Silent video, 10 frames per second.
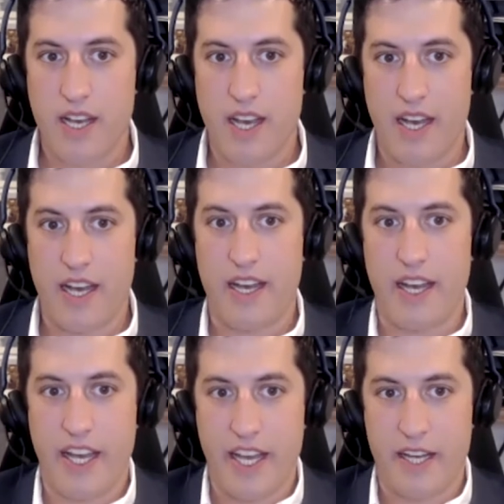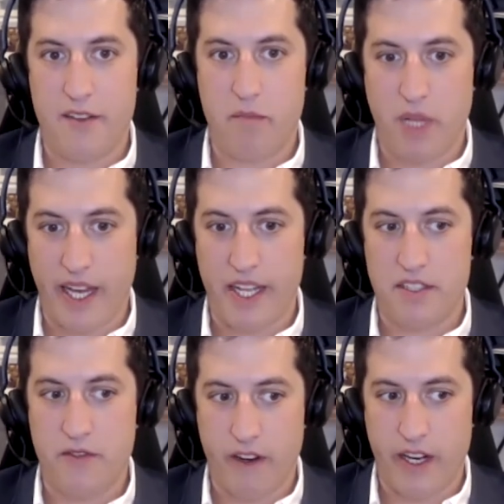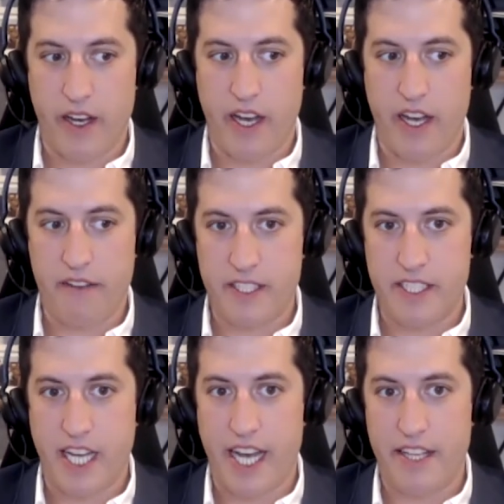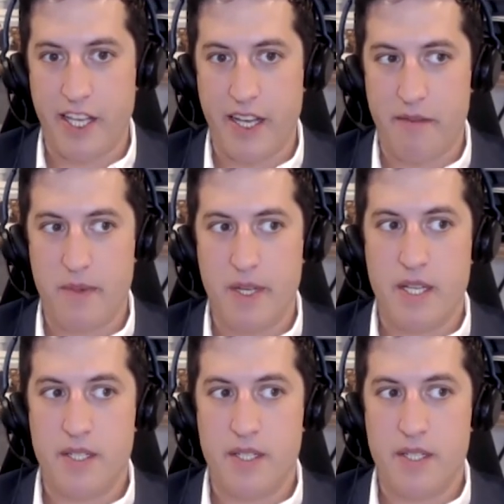and plants very often tie them